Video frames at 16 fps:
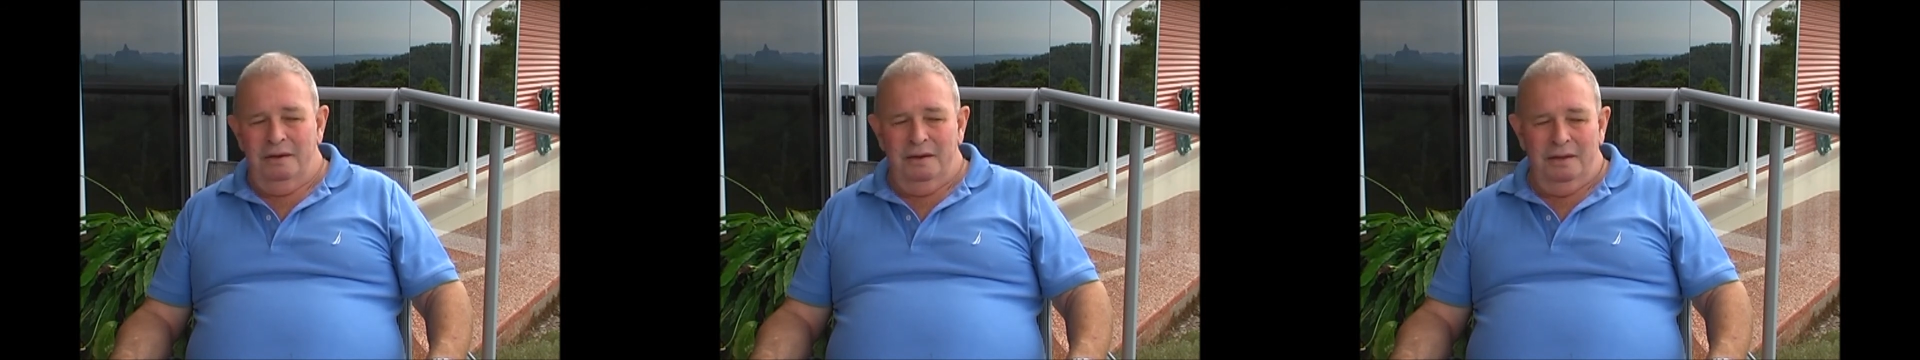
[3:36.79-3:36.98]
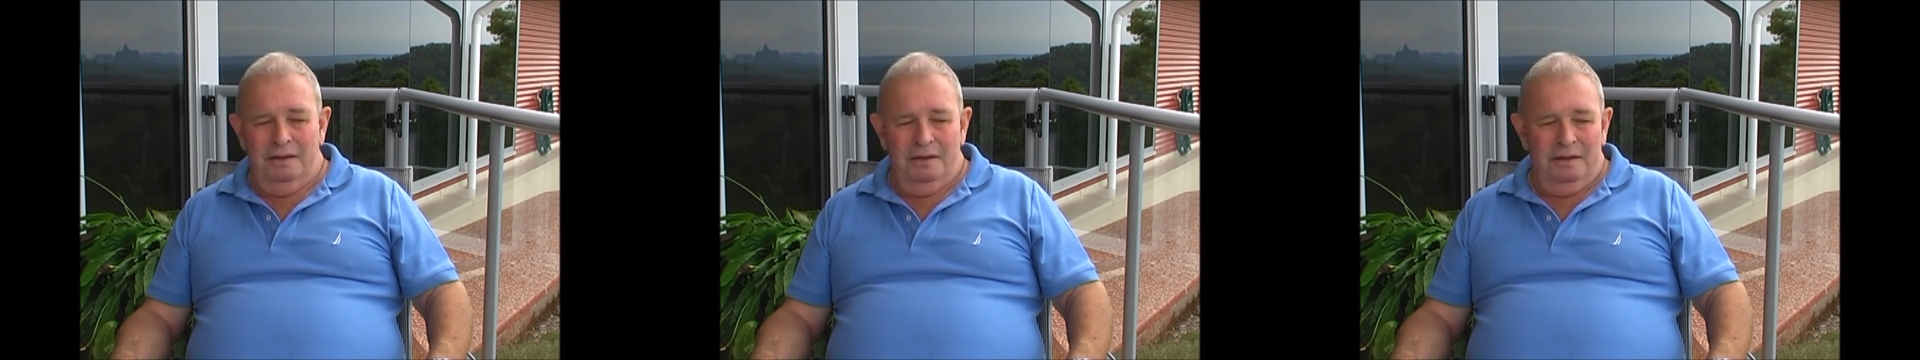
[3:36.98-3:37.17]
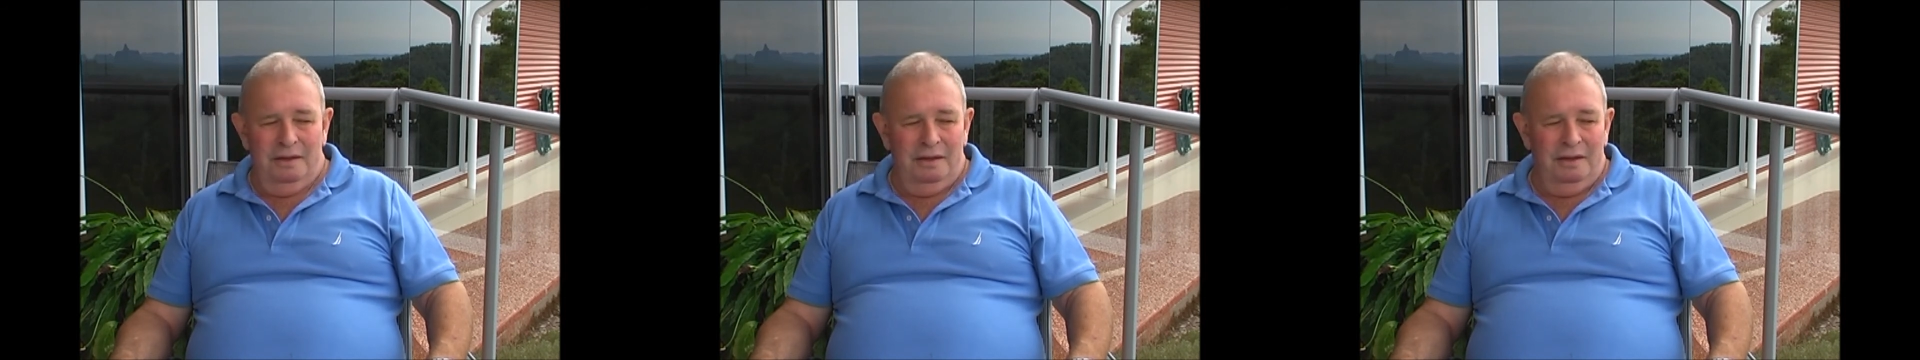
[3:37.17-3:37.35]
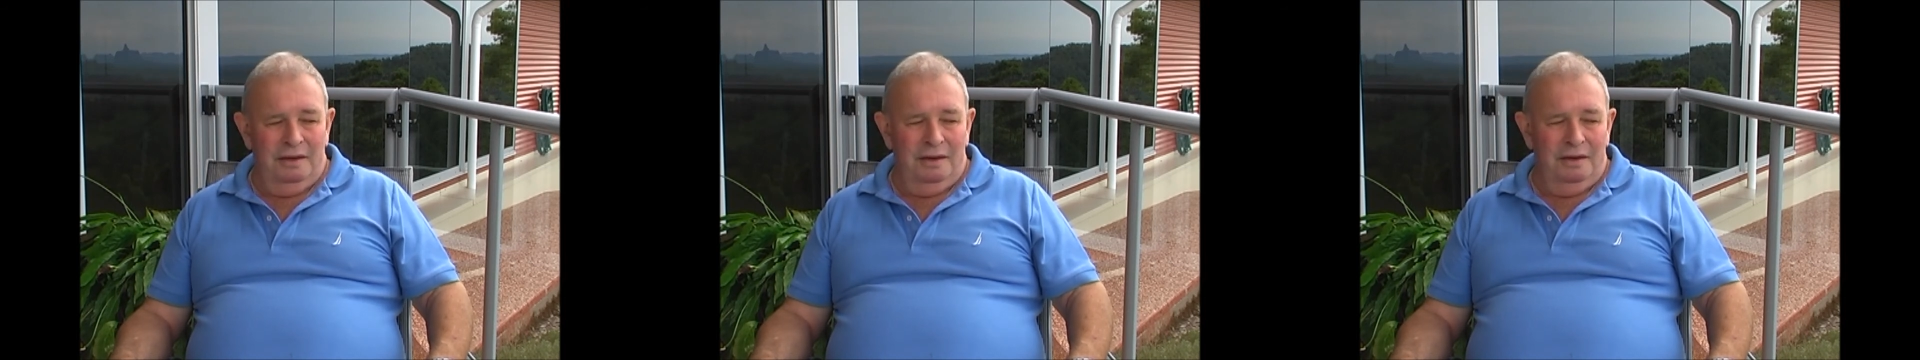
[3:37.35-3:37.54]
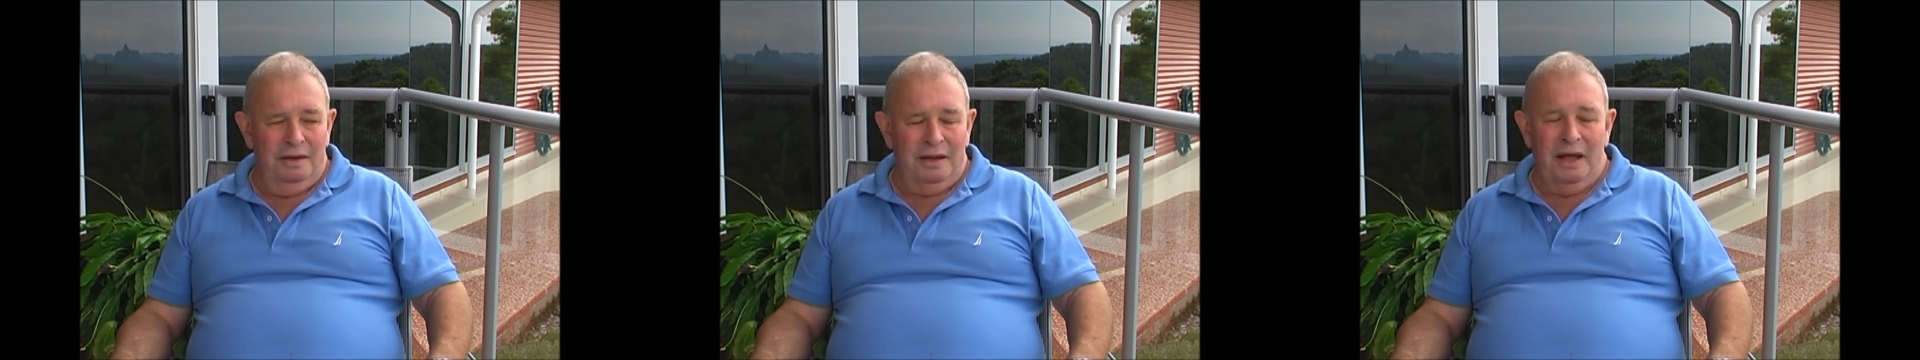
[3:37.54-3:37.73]

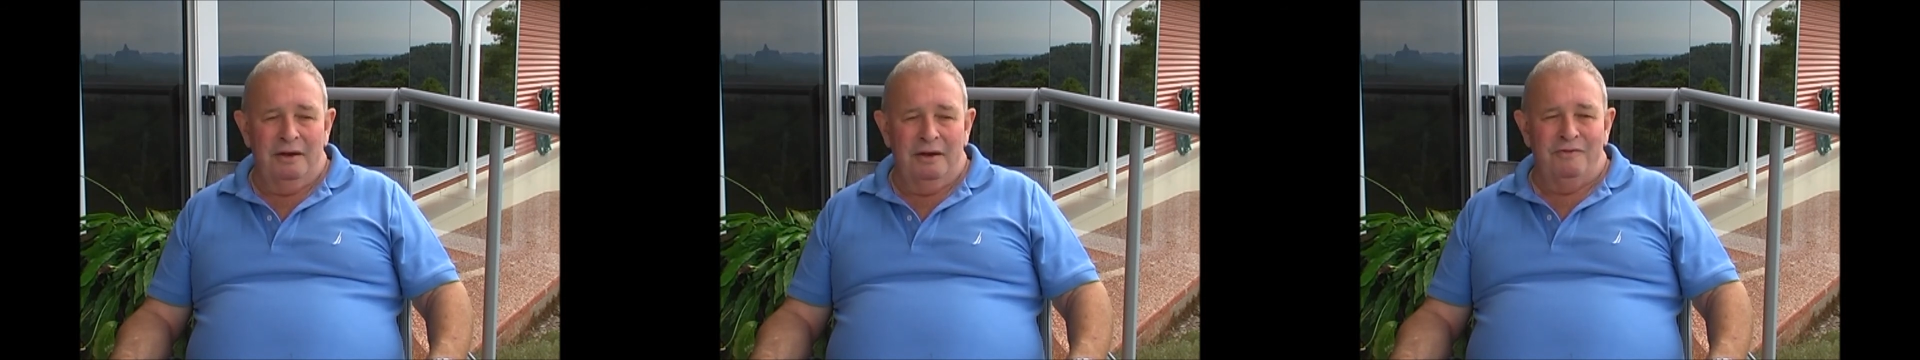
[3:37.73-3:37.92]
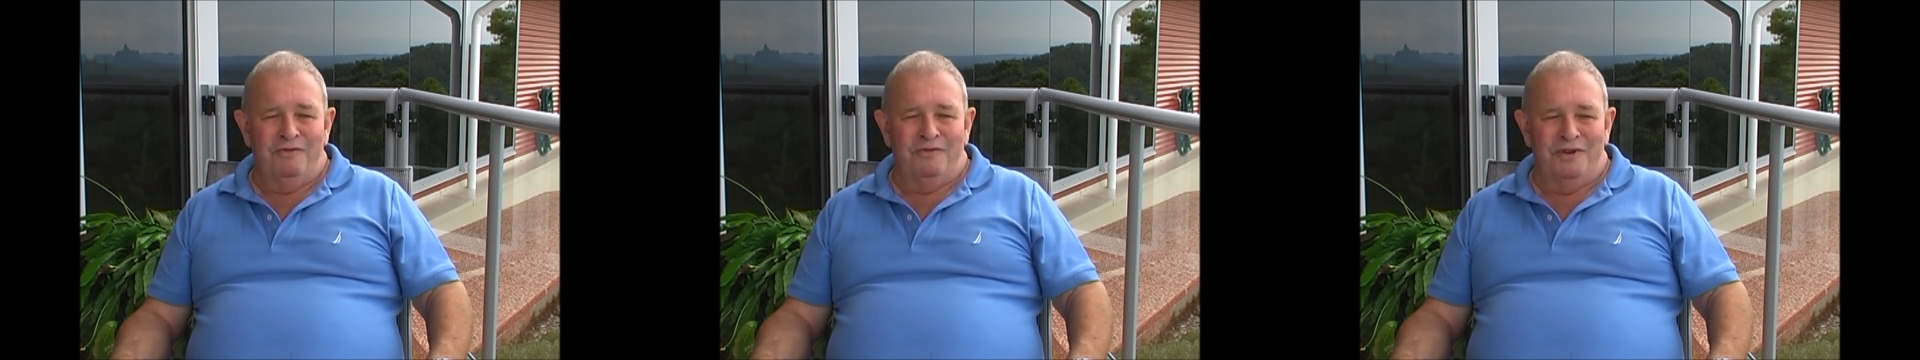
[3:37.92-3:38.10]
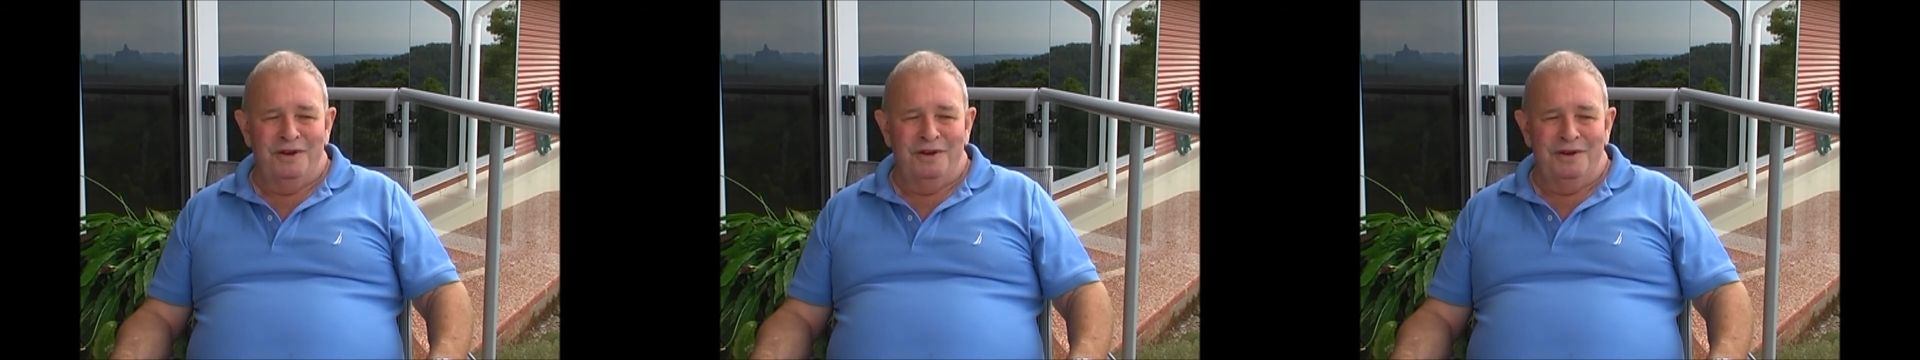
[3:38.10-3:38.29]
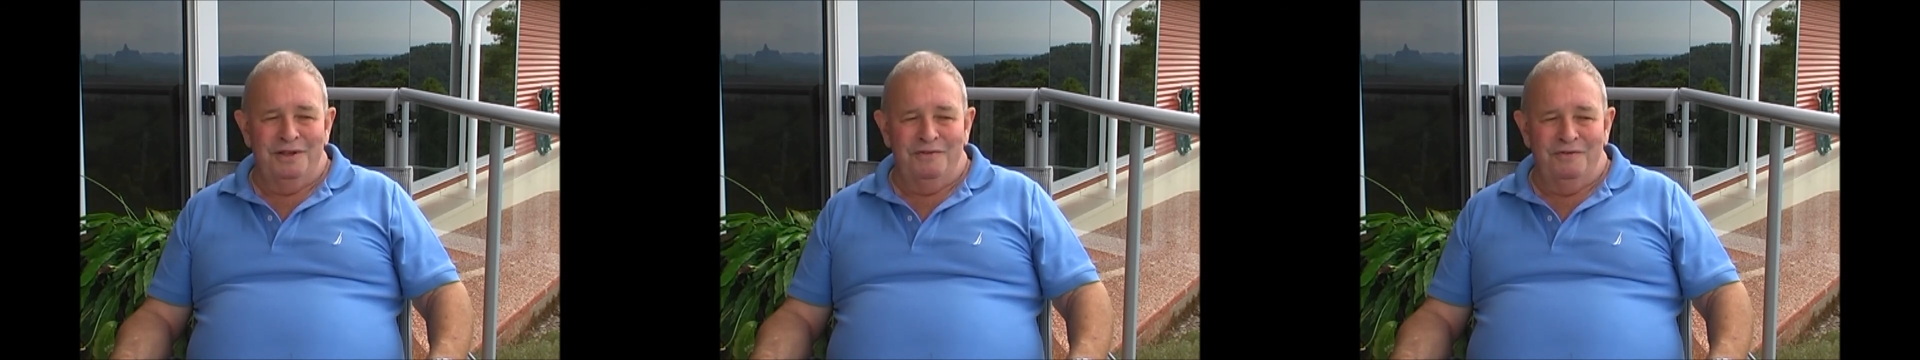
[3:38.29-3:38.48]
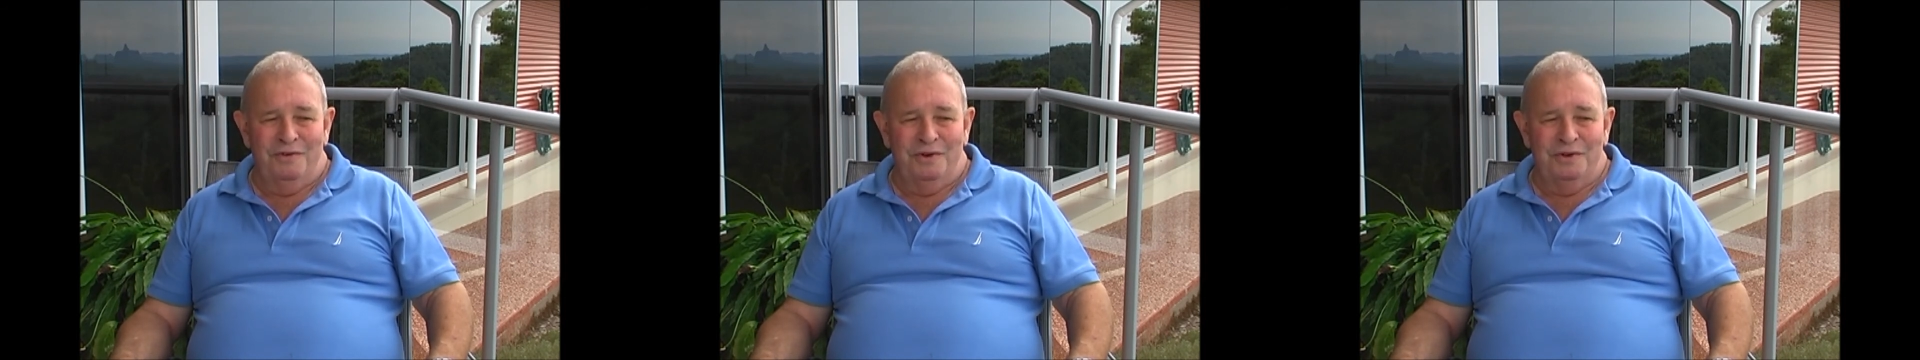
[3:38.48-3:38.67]
and unfriendly
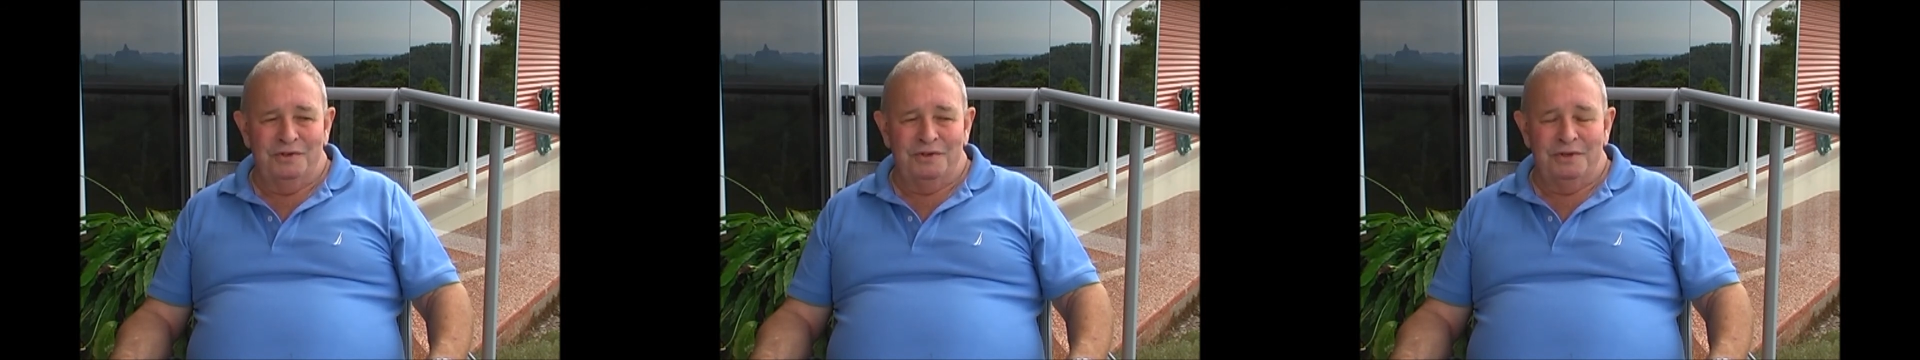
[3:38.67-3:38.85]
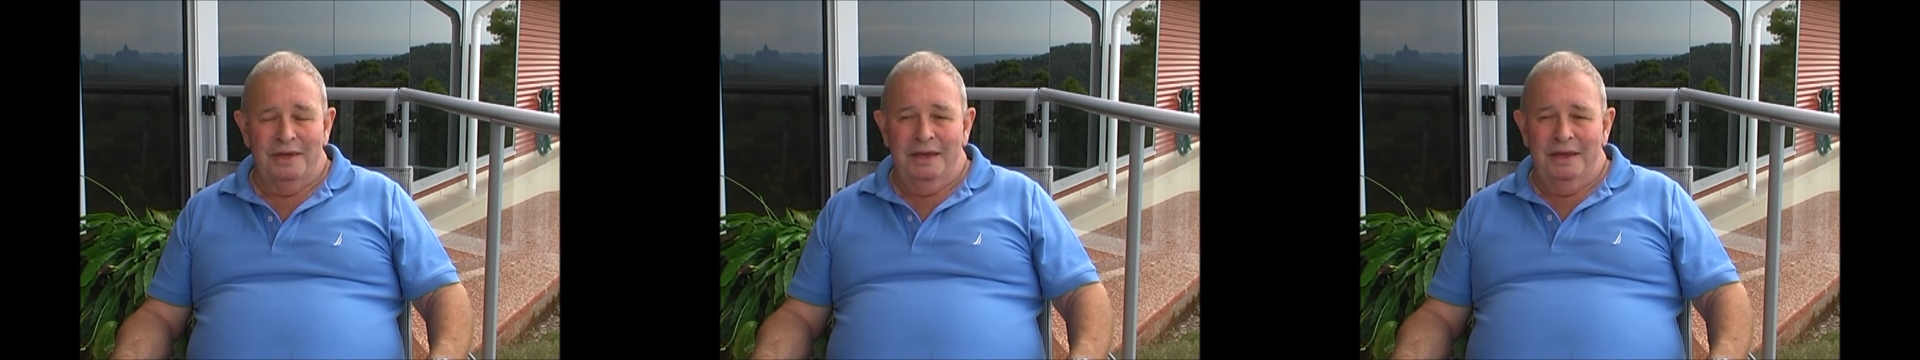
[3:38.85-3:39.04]
voice,